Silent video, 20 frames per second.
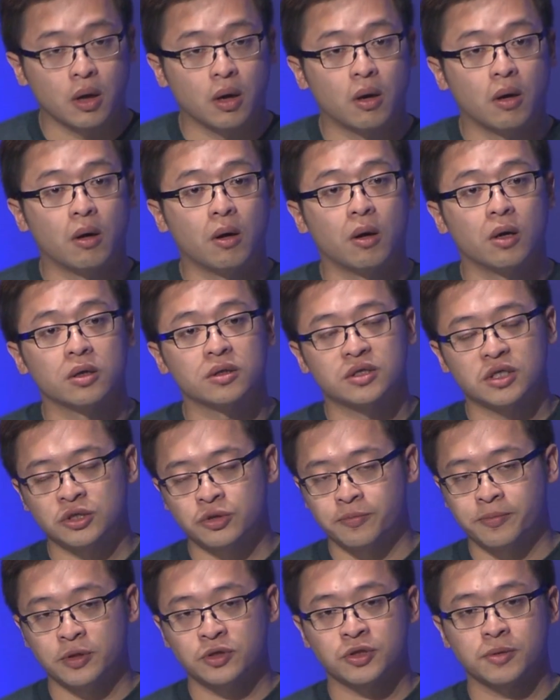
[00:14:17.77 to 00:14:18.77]
or
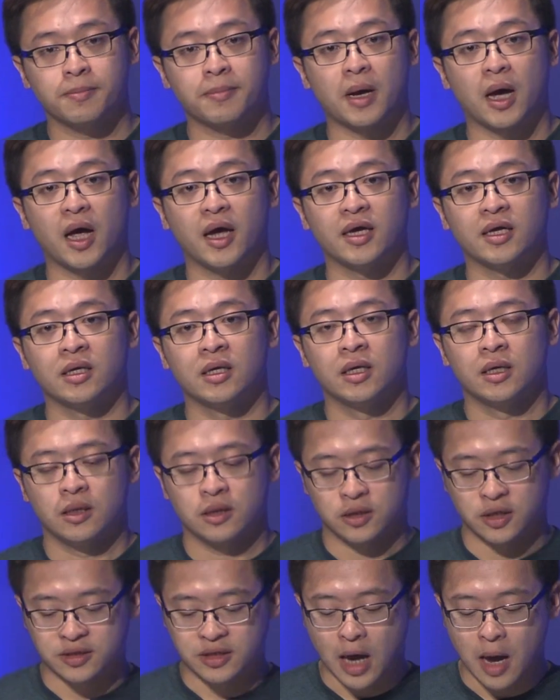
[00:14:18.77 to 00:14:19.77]
distribution by
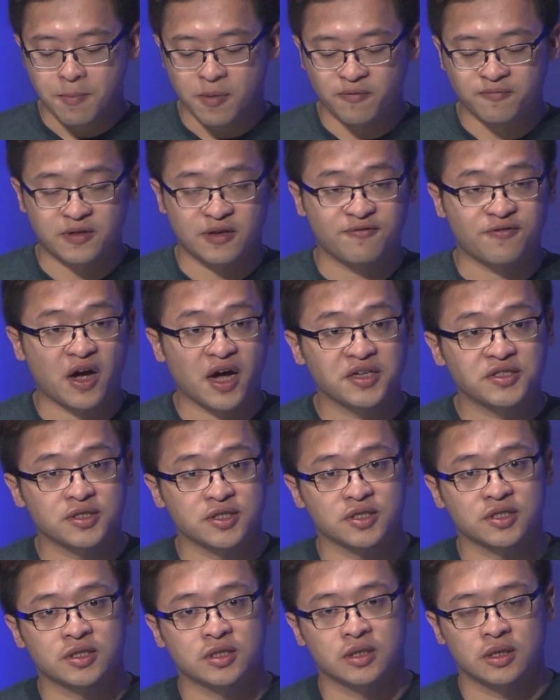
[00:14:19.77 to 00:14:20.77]
the type of
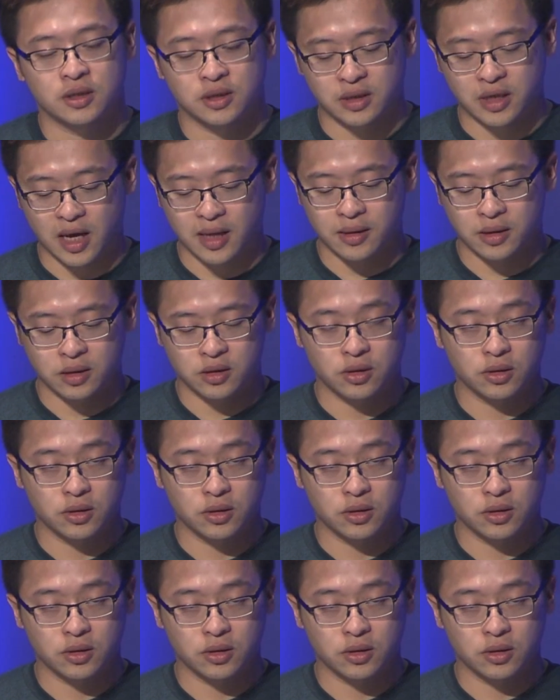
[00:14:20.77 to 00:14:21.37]
devices that